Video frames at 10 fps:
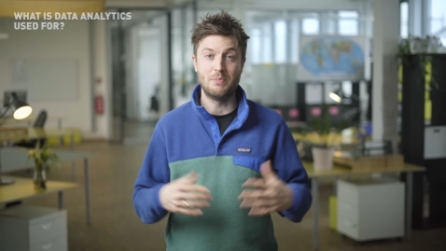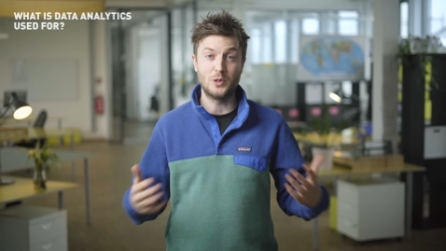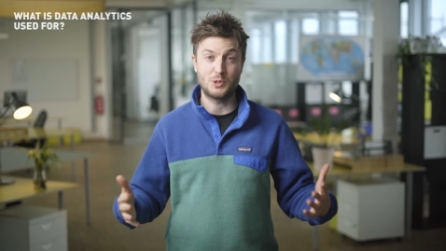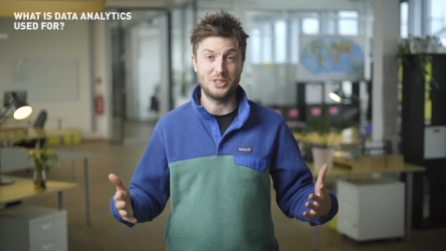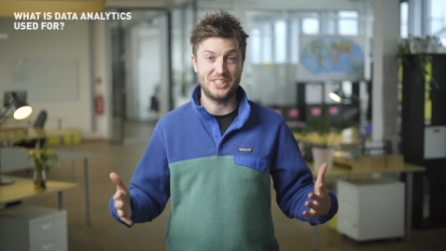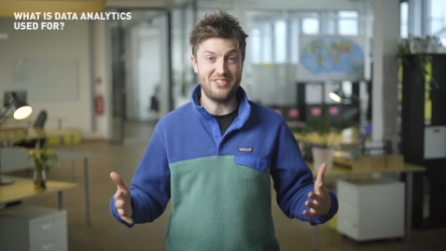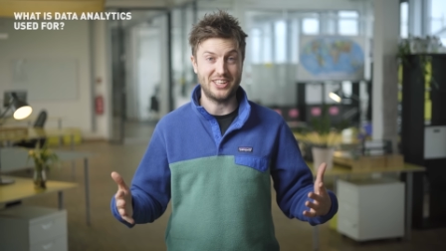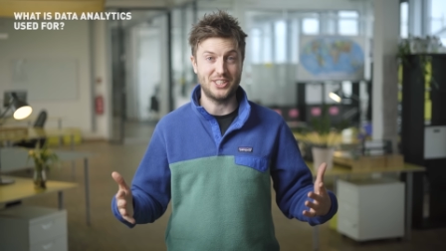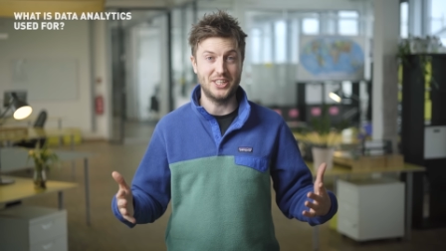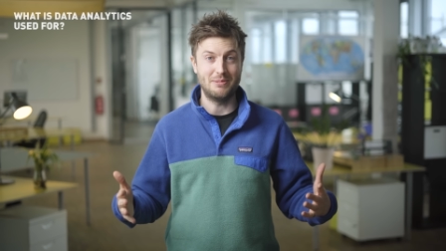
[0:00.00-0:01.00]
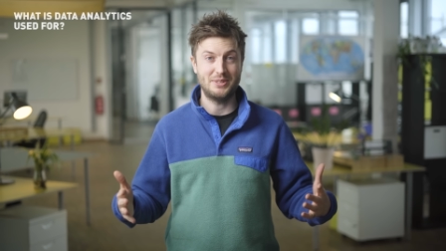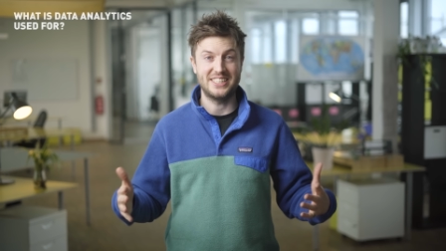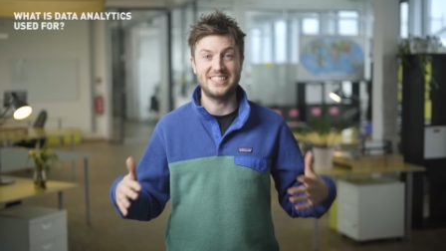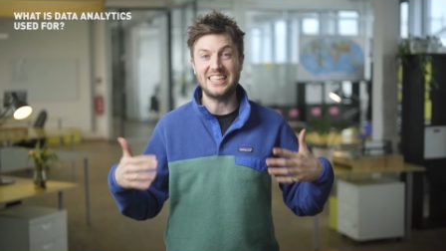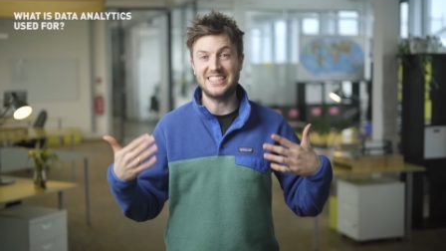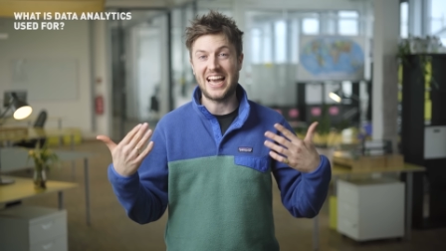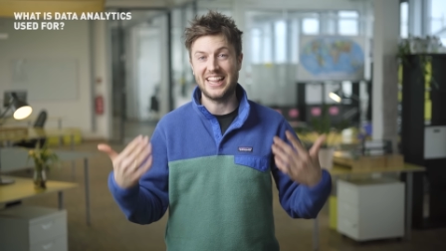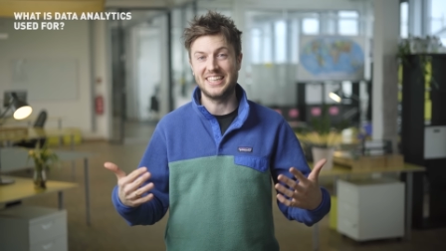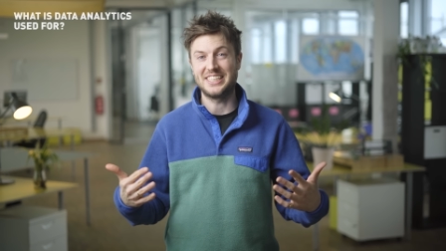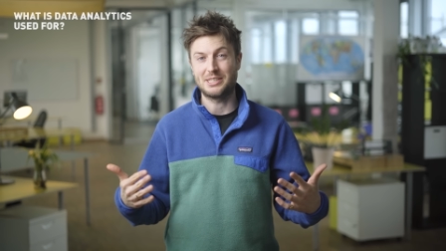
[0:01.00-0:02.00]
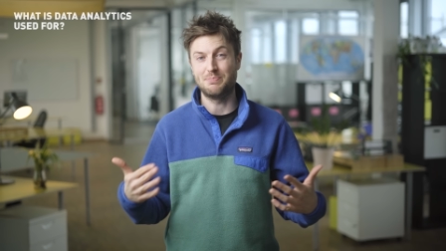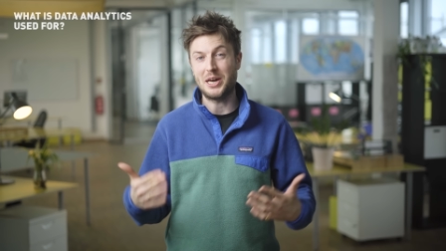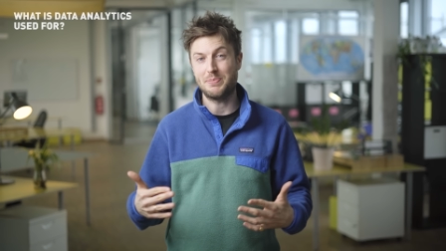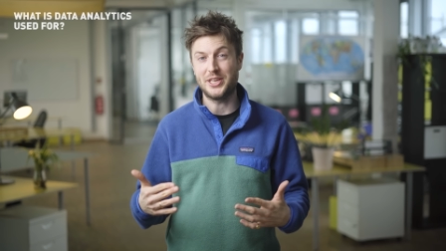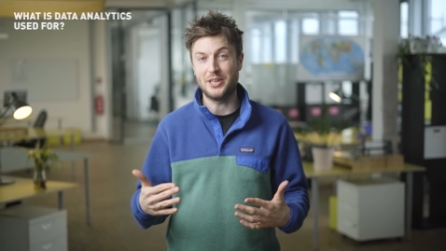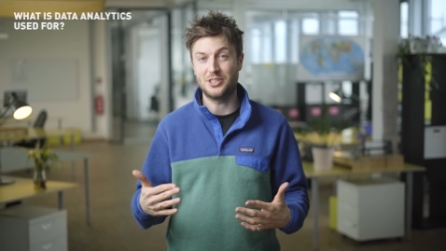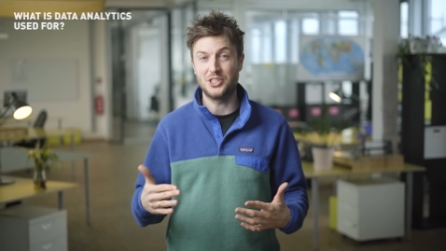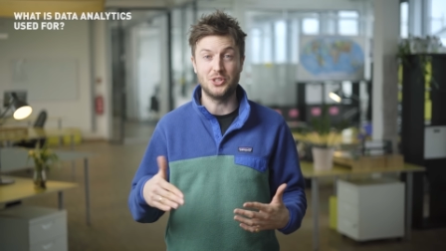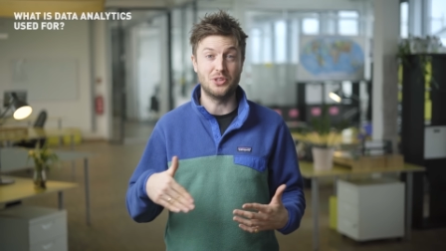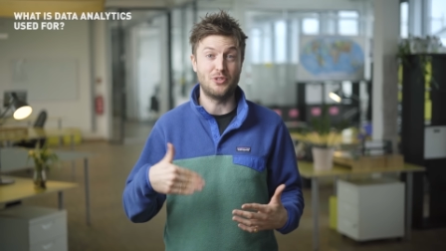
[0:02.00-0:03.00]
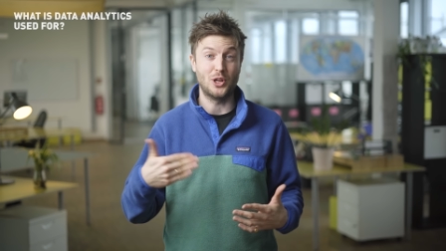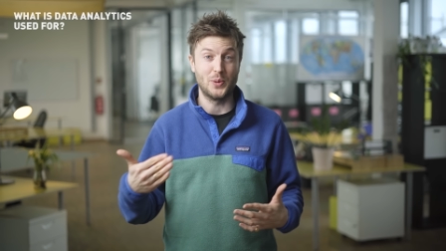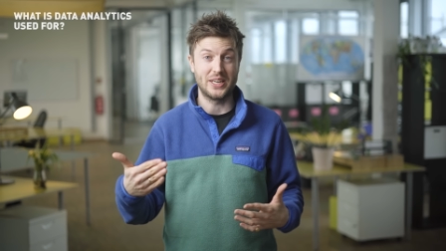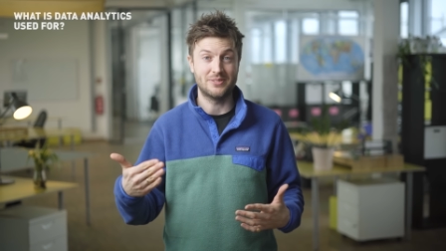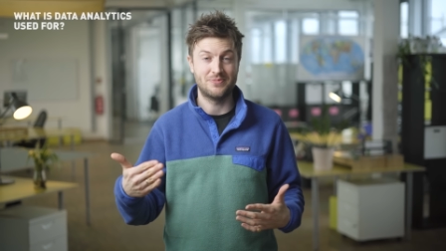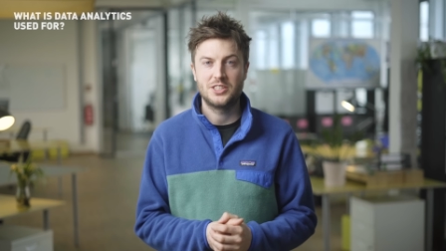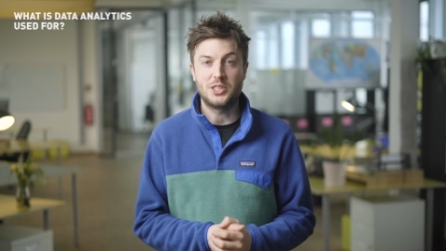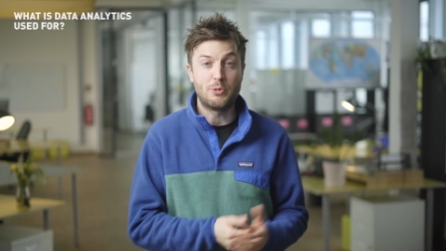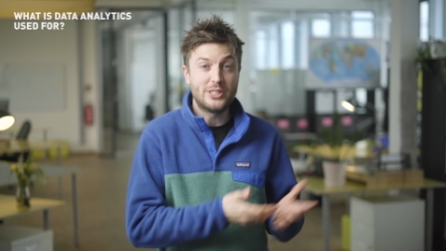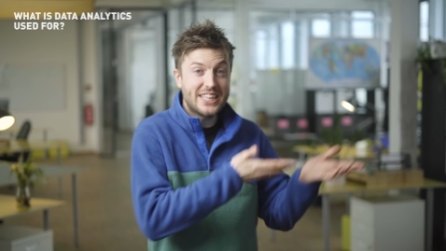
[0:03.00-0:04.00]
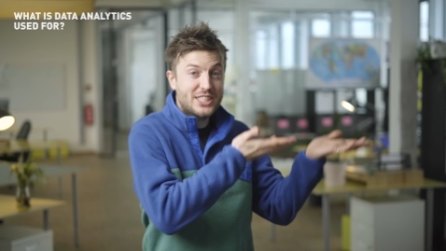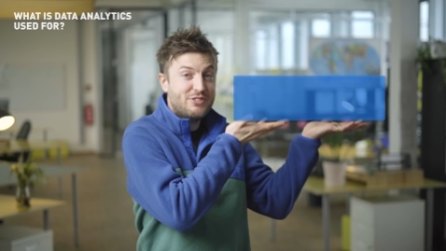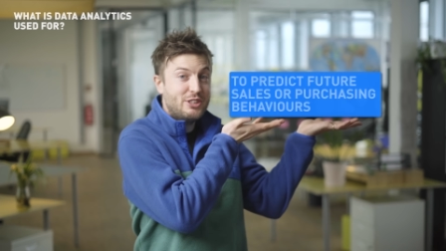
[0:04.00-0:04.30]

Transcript: In more specific terms, data analytics might be used to do the following: to predict